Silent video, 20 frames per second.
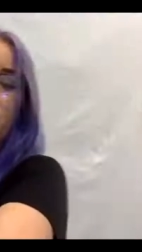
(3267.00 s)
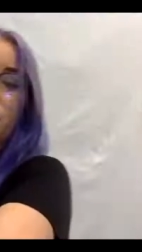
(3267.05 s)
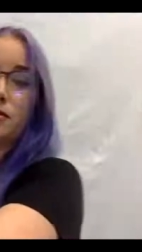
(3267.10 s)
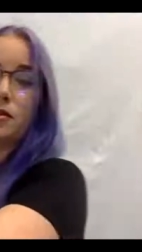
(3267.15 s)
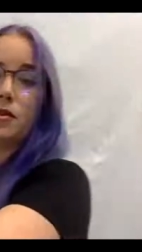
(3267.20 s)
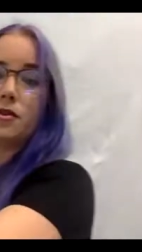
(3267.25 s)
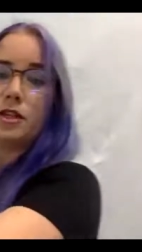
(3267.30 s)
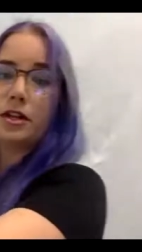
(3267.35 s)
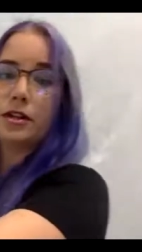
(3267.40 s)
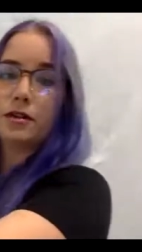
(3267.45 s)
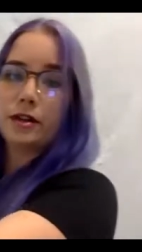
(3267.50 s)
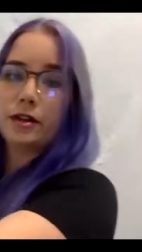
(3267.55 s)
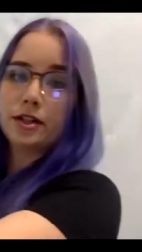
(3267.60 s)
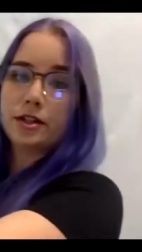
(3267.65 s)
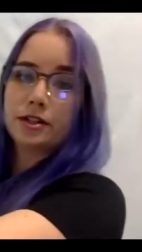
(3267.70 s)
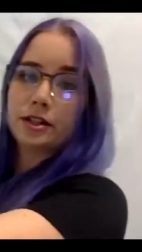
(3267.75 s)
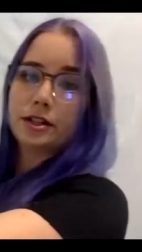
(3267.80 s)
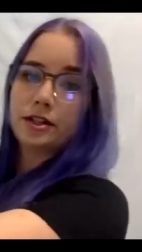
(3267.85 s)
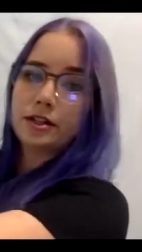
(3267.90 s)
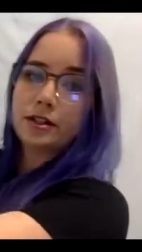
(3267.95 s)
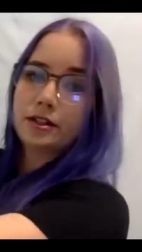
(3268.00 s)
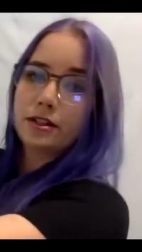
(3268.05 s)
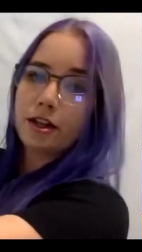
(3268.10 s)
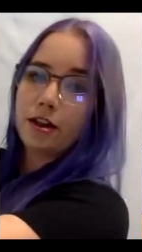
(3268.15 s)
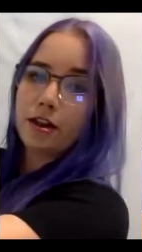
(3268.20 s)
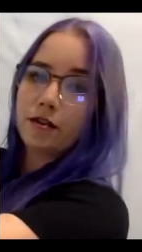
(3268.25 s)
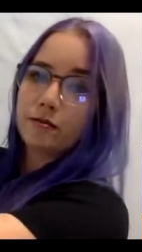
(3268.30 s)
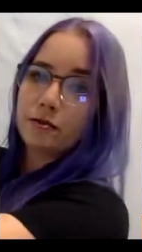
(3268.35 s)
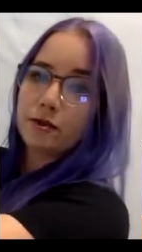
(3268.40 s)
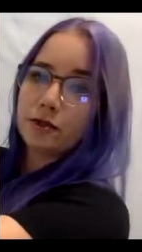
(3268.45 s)
future generations
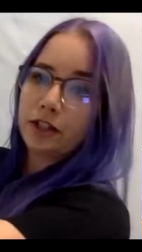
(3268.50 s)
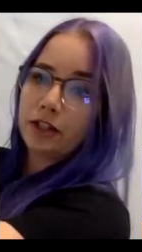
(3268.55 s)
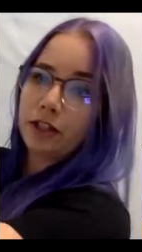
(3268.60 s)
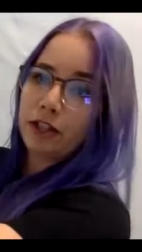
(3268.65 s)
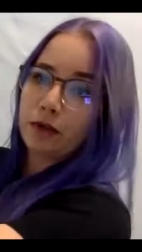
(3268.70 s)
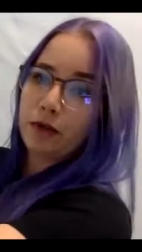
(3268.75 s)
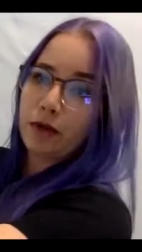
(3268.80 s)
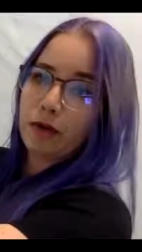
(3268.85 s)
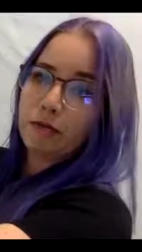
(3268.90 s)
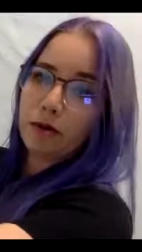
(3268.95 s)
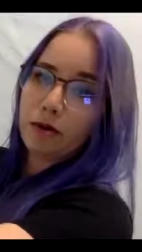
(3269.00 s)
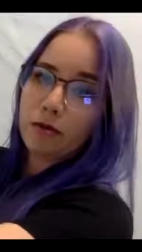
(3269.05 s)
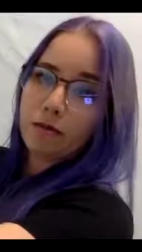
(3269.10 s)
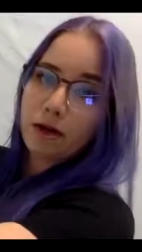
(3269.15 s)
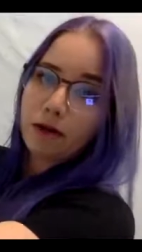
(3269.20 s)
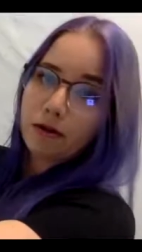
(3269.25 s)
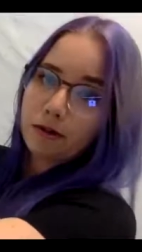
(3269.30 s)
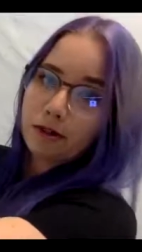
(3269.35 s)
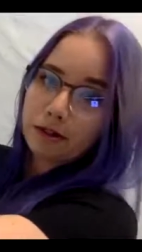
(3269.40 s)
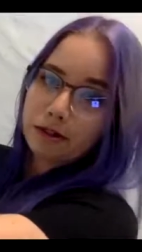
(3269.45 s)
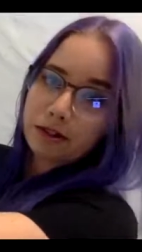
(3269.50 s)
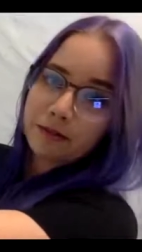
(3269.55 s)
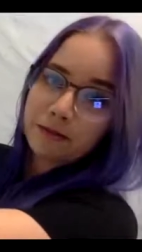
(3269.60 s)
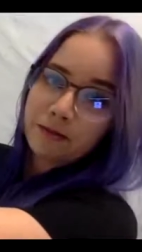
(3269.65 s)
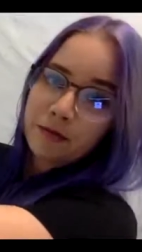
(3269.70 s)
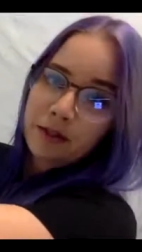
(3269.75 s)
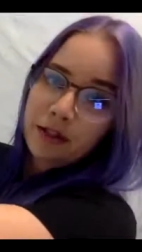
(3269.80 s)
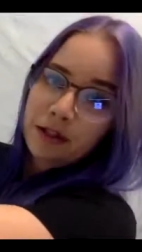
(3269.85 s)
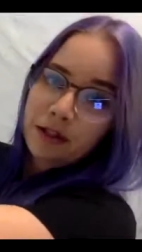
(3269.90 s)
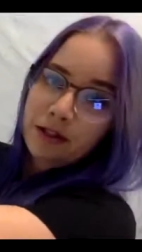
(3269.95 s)
of Brazilian rainbow boas
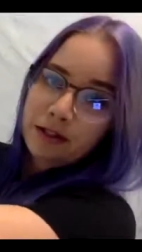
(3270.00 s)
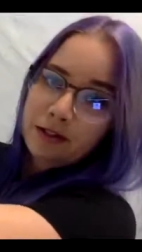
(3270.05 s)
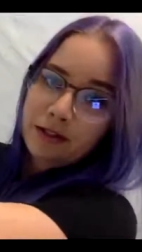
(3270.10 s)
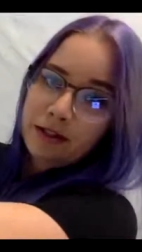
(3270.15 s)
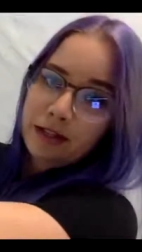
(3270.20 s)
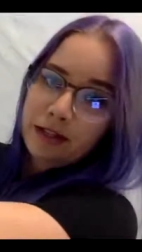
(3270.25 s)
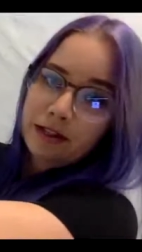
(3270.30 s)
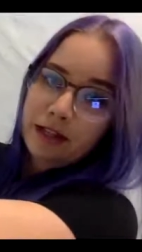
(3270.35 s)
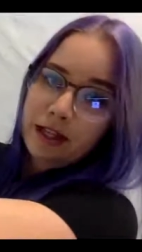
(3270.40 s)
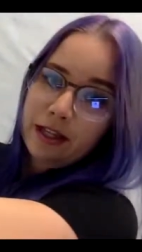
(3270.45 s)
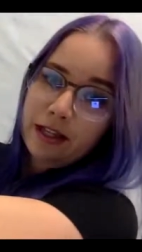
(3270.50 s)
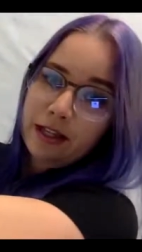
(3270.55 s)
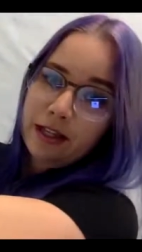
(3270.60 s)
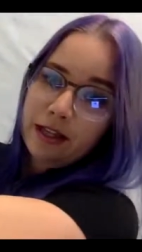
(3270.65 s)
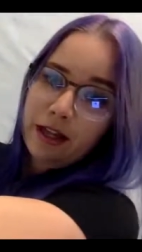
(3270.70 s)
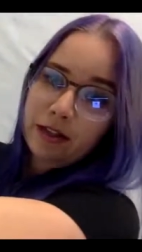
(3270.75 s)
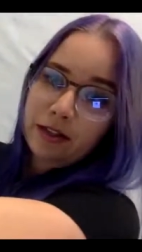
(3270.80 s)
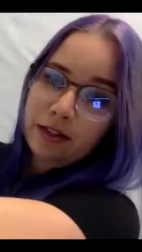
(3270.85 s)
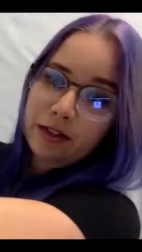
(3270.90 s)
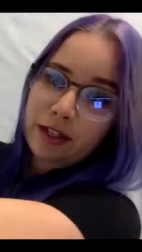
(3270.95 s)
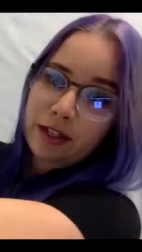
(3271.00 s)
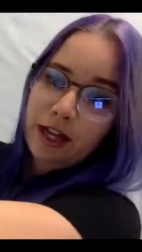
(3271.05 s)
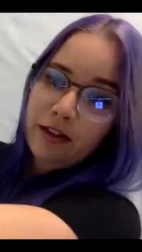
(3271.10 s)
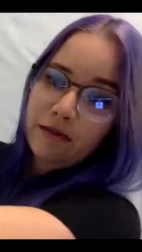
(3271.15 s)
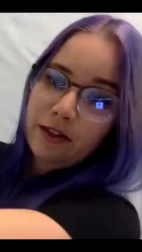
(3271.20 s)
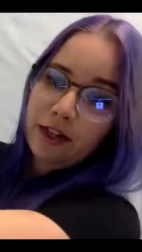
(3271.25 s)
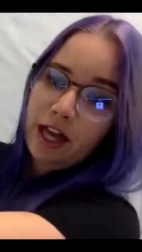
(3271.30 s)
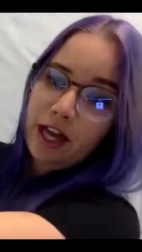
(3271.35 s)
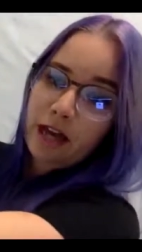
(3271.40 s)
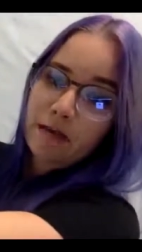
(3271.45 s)
so that they can actually
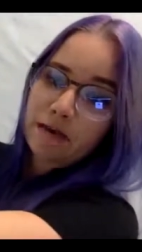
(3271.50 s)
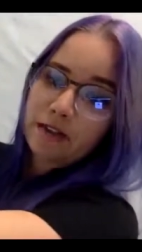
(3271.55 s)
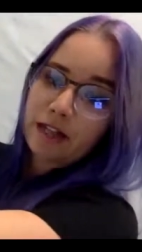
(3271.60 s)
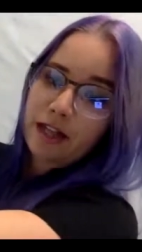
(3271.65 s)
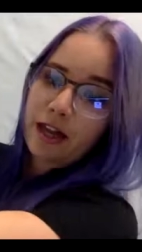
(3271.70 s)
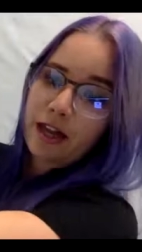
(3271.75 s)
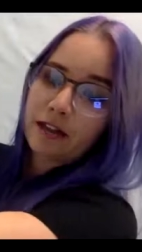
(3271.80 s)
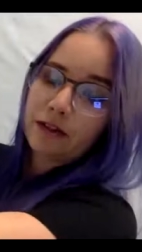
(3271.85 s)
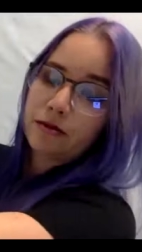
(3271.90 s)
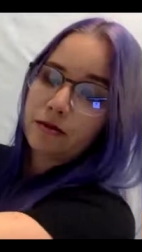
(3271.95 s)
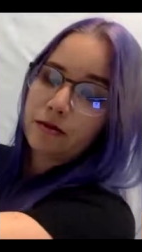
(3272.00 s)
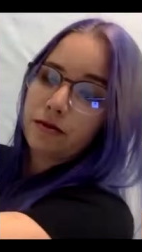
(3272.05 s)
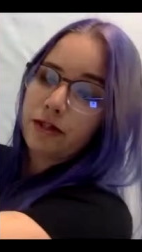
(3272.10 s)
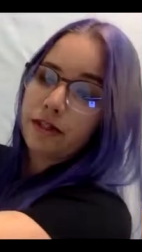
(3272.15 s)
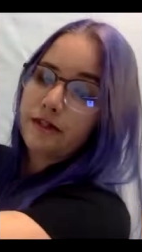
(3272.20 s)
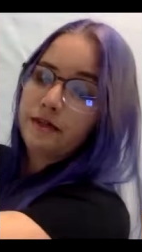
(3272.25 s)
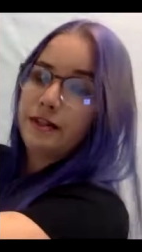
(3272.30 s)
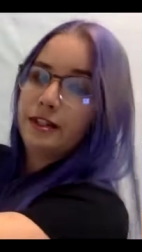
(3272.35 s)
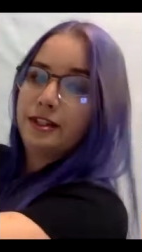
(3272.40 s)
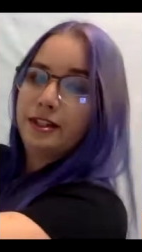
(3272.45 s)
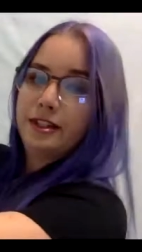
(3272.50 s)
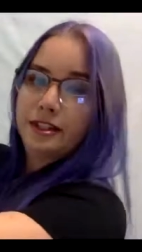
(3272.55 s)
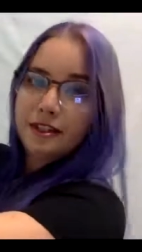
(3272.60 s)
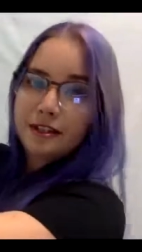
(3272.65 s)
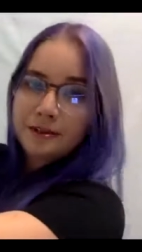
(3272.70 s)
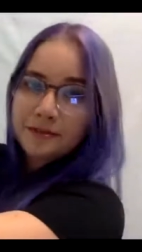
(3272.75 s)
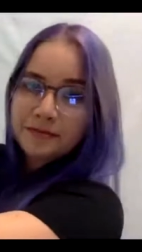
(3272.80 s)
have a habitat to live in.